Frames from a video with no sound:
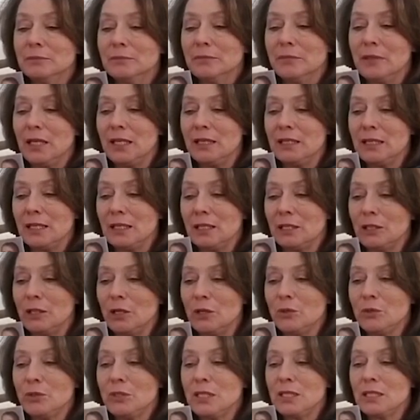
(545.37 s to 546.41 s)
He then
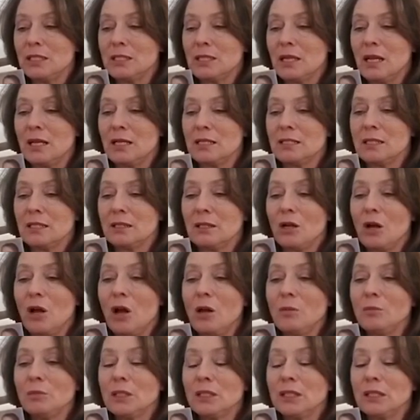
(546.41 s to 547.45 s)
closed his eyes and
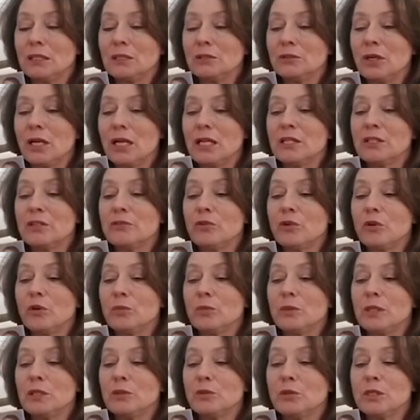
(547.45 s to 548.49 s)
calmly
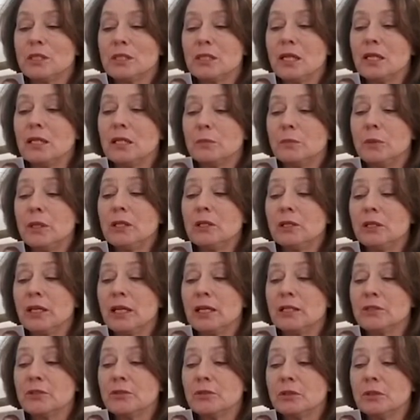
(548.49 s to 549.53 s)
transformed into a slightly bigger
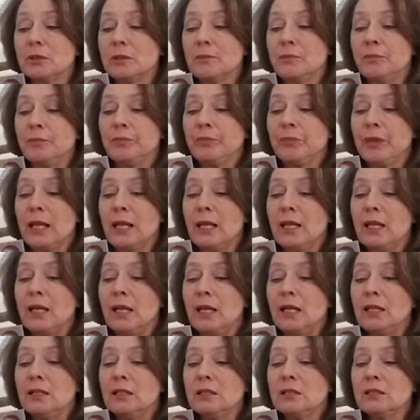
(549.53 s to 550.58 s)
kestrel.
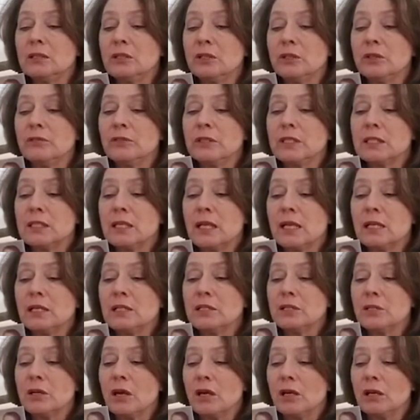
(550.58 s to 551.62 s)
He looked nervously at
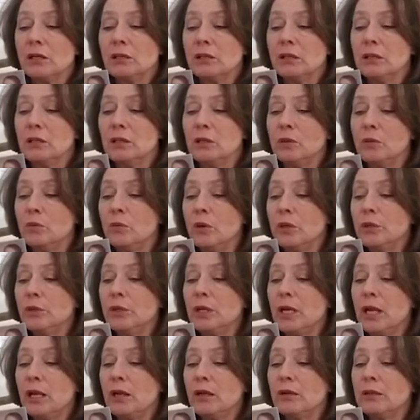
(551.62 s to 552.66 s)
his daughter,
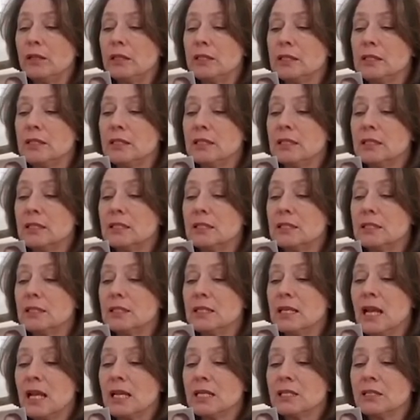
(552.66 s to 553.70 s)
wondering how this
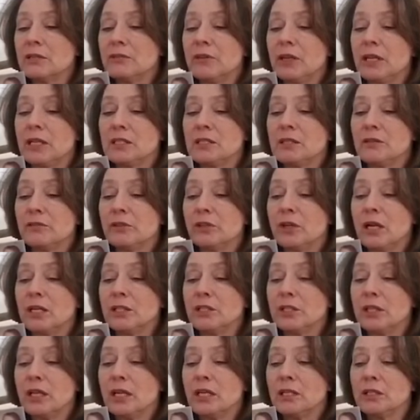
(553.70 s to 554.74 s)
next phase of her
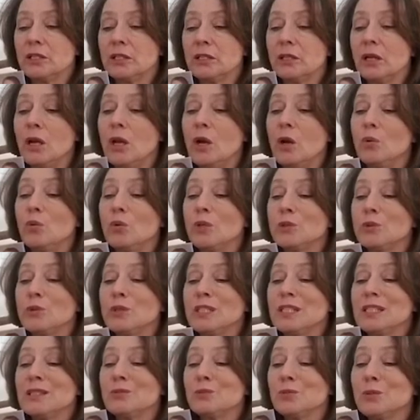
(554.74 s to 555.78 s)
education, which
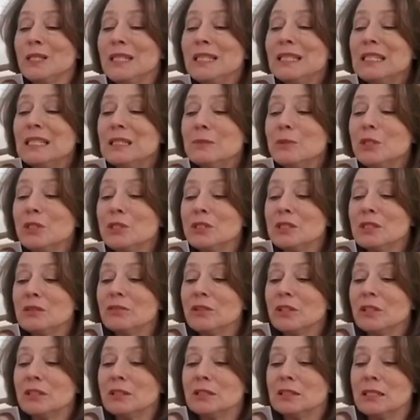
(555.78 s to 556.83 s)
was really the most
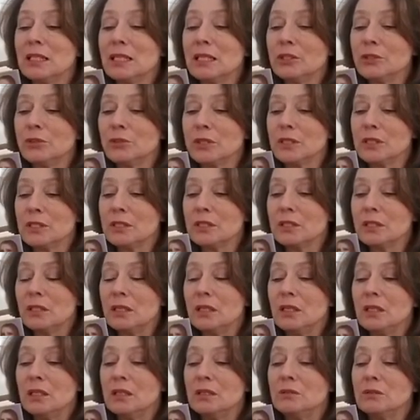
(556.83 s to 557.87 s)
difficult and dangerous,
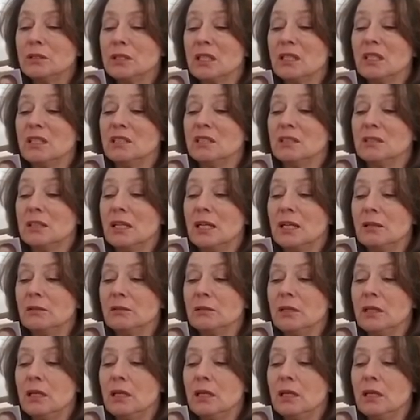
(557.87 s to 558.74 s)
was going to turn out.